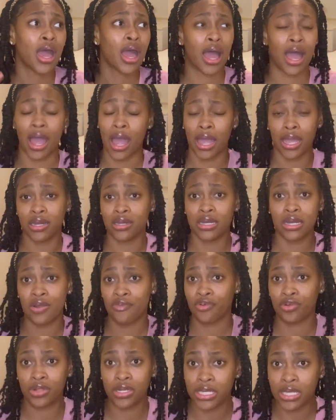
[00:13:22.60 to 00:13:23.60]
I never
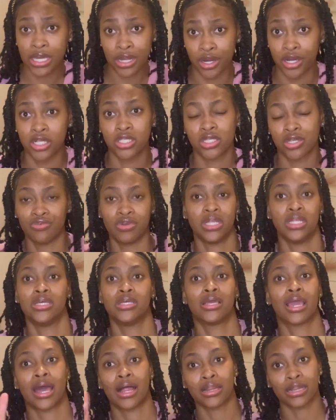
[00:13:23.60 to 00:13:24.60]
really cared to really
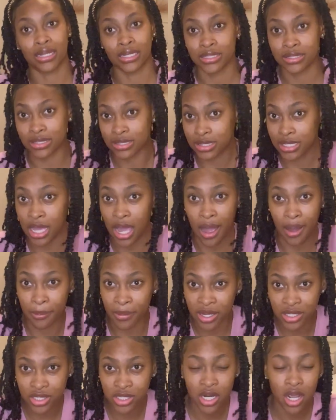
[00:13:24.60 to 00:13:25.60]
calculate to see how
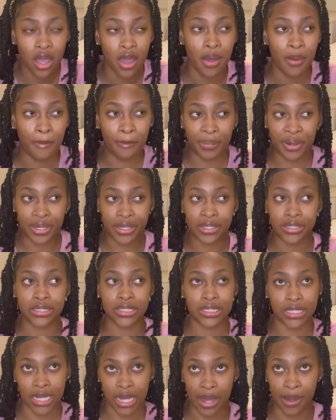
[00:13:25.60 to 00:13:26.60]
much, but
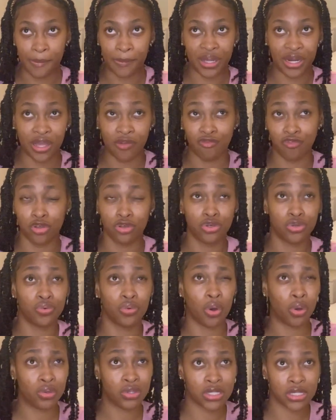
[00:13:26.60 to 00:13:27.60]
yeah. But if you do
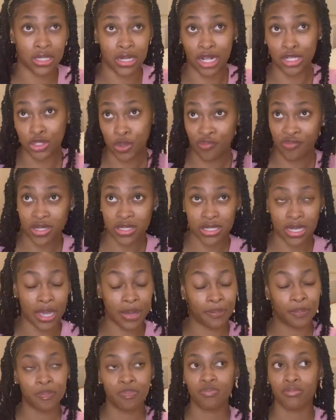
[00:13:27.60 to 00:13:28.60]
OT, that's
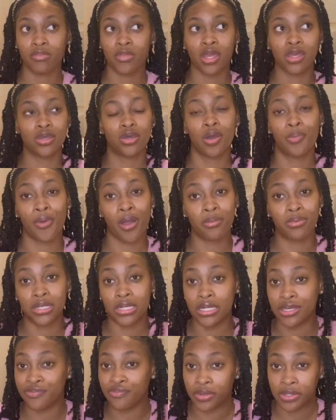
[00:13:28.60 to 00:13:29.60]
overtime, you could probably
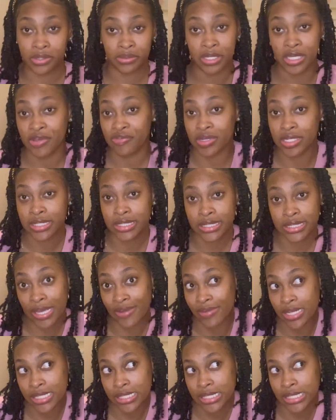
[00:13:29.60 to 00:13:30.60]
leave with even
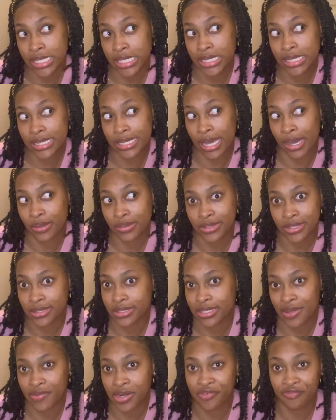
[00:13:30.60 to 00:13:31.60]
70,000,
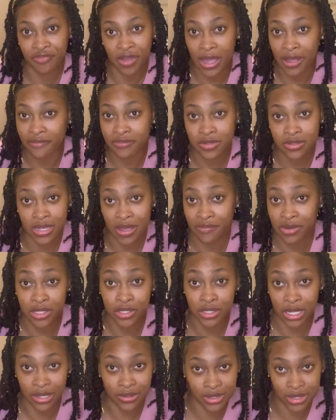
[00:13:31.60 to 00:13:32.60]
75,
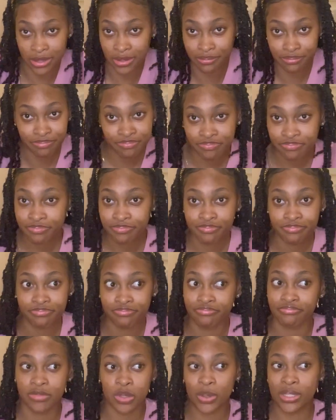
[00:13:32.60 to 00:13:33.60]
70,000
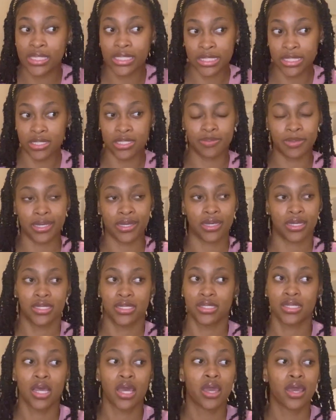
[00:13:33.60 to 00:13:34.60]
with ease because